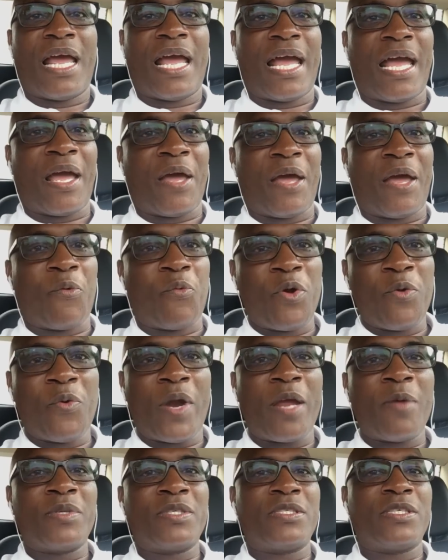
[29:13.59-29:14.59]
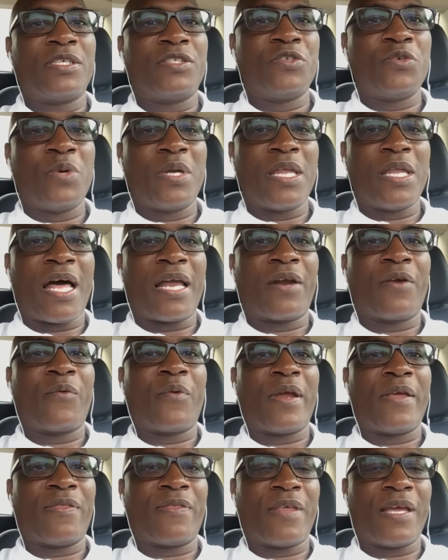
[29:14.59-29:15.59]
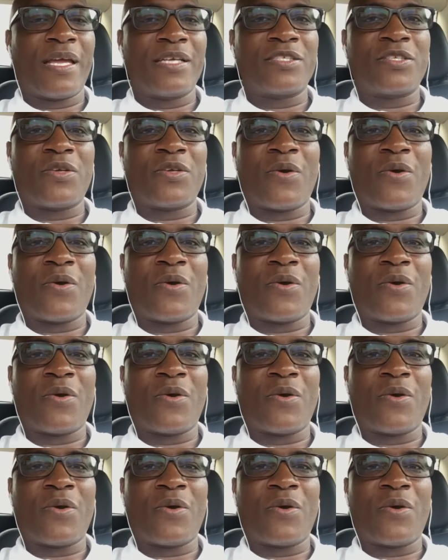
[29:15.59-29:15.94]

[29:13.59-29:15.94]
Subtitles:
And we were able to do a lot of great things.